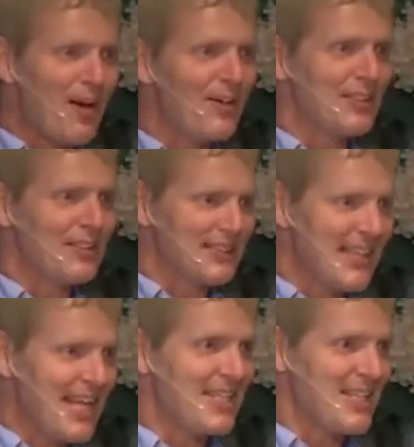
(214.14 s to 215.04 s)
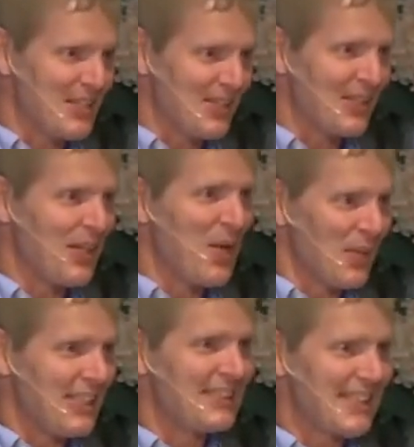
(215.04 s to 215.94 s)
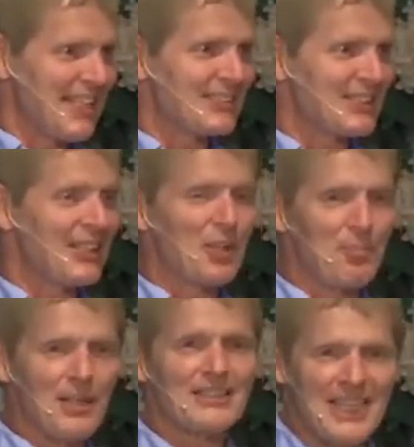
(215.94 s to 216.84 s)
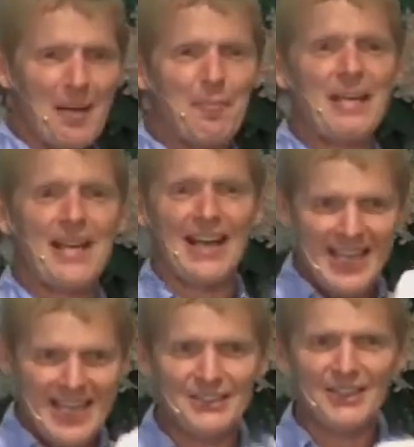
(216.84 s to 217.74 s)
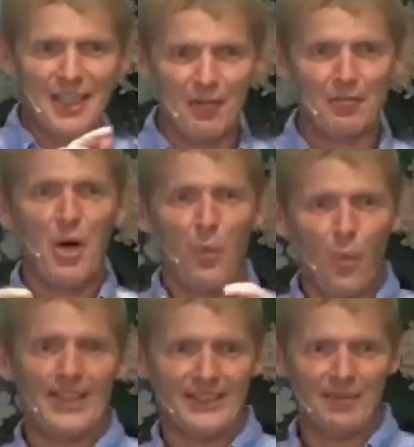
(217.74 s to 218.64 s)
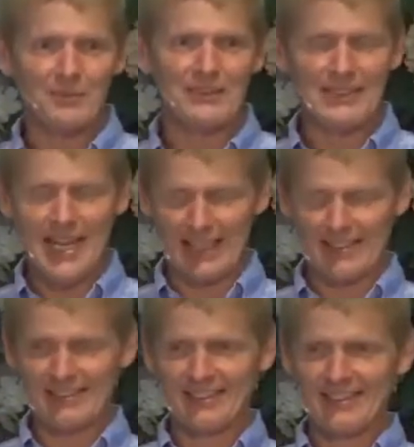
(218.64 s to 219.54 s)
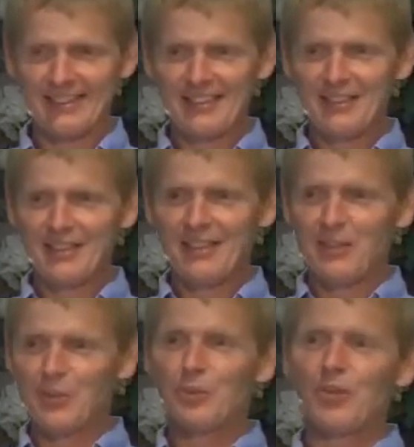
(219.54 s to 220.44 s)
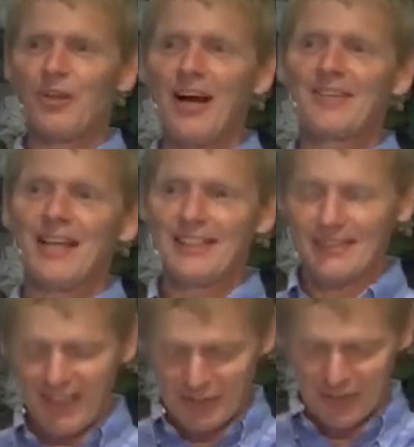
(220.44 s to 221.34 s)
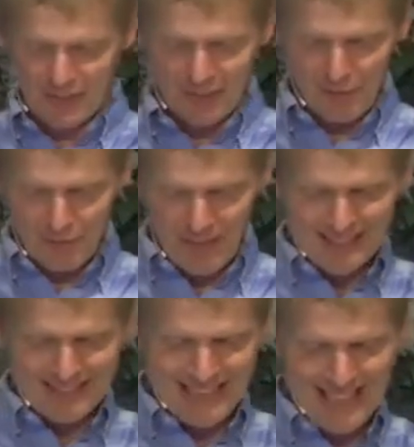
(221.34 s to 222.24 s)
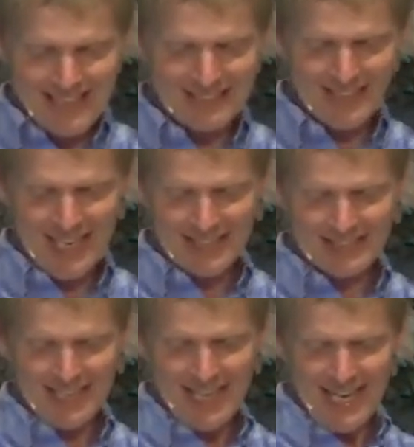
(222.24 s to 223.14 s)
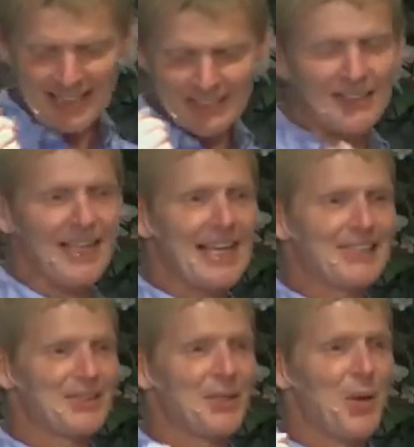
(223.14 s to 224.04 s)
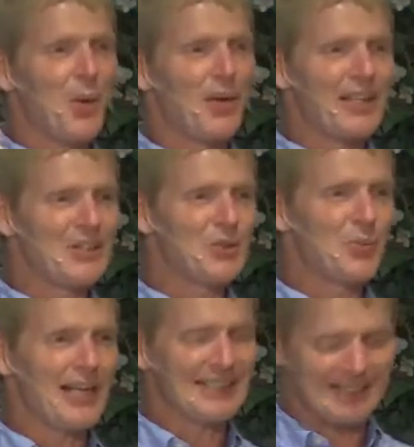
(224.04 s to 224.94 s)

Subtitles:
is saying here when he says that there must not be a hint of what comes next. Google Online Dictionary defines a hint as a slight or indirect